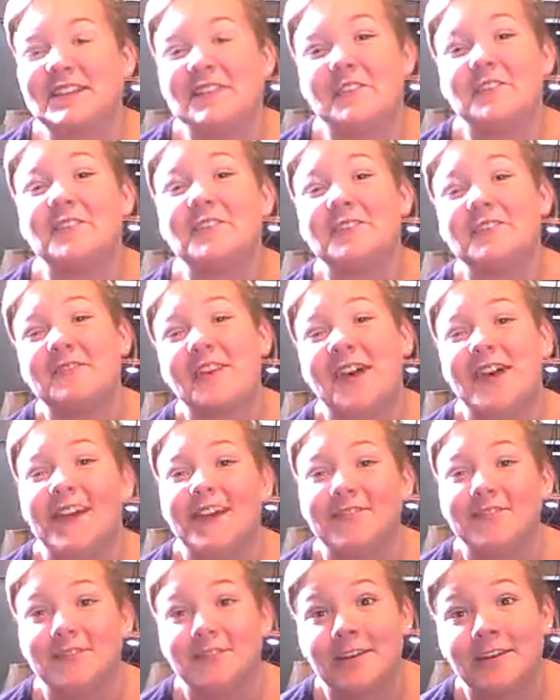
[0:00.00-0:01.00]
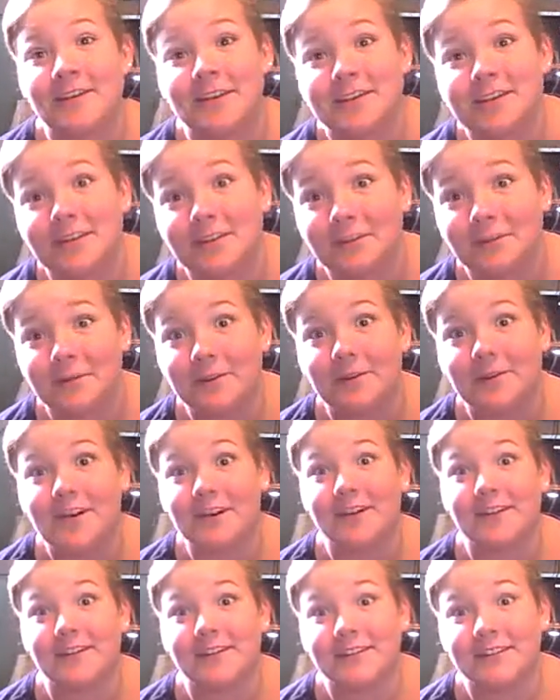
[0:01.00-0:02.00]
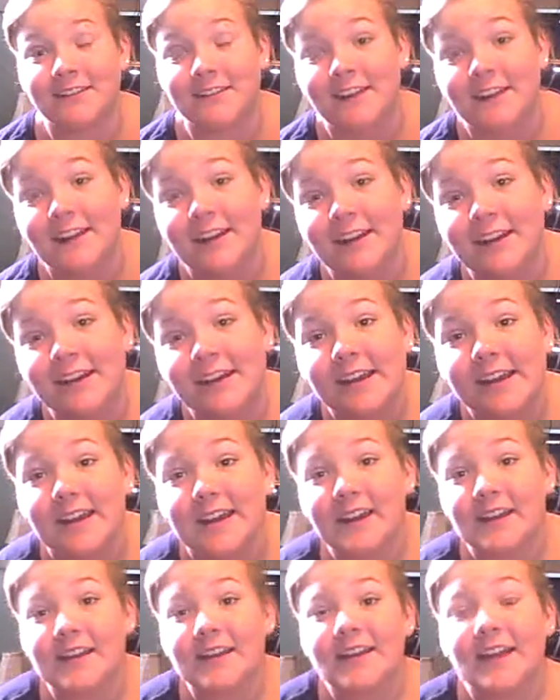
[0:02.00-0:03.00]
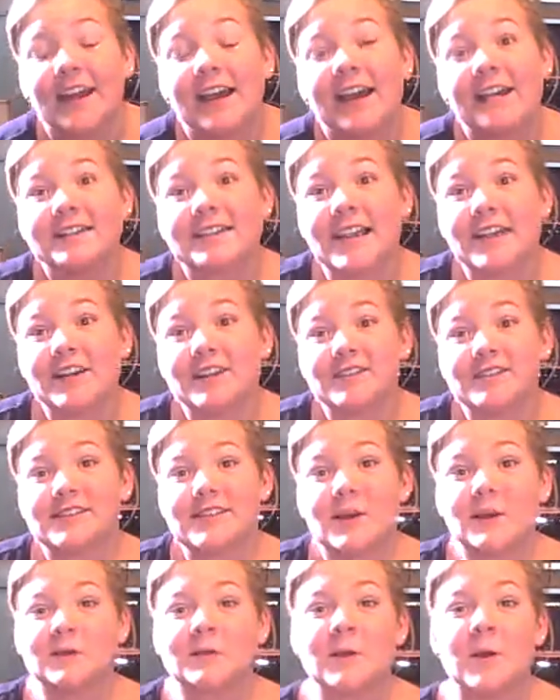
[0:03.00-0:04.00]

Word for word: Almost five because it'll be August in a day or so.